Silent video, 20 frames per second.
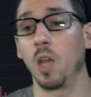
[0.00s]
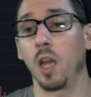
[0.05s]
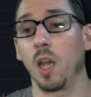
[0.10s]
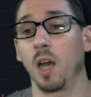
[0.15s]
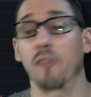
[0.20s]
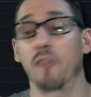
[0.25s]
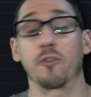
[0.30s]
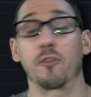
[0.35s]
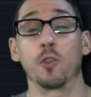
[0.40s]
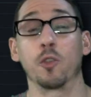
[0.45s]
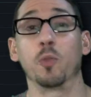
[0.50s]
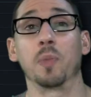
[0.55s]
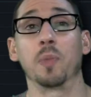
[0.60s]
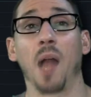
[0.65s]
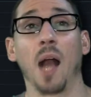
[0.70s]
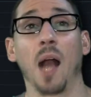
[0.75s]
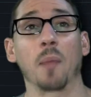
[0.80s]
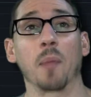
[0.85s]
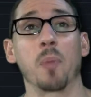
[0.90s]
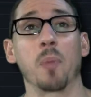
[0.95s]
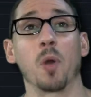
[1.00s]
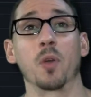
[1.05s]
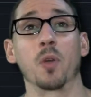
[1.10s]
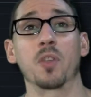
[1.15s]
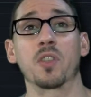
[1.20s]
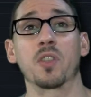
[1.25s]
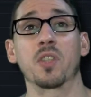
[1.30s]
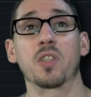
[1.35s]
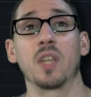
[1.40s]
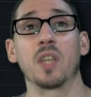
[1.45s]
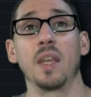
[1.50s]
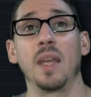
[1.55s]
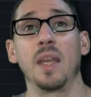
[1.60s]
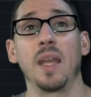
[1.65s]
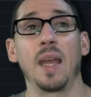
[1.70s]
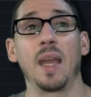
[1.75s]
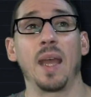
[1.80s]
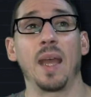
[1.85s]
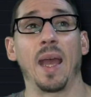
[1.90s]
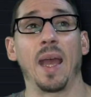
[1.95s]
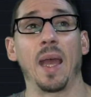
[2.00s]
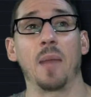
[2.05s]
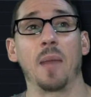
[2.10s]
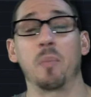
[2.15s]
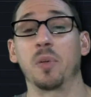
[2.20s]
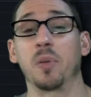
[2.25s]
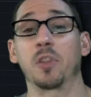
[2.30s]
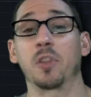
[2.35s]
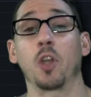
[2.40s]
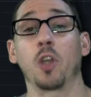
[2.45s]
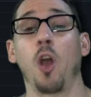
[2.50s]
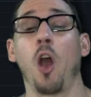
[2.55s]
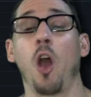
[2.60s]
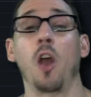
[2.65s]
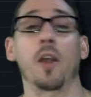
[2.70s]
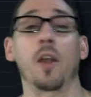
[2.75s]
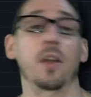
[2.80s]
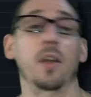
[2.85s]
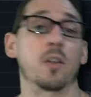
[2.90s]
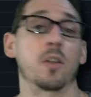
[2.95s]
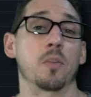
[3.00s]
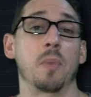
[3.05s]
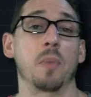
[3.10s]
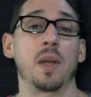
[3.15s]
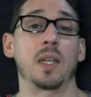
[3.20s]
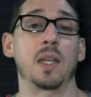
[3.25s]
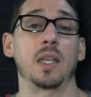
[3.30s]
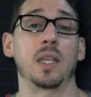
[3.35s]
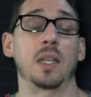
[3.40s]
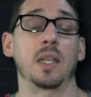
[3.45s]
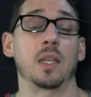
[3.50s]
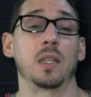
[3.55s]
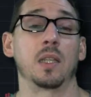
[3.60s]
a few blog posts, and put their hard-earned money